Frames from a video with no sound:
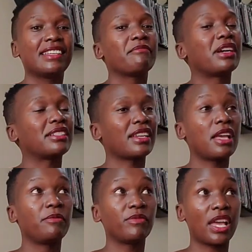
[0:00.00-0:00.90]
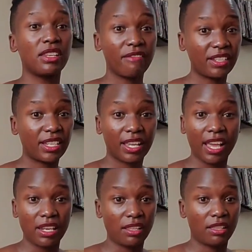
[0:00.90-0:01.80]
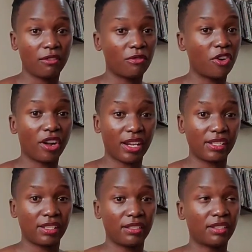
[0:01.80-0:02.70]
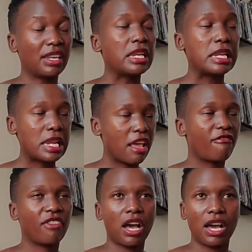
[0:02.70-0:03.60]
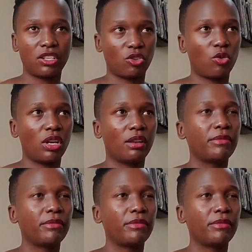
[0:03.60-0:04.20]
But I never take anything for granted. Never at all.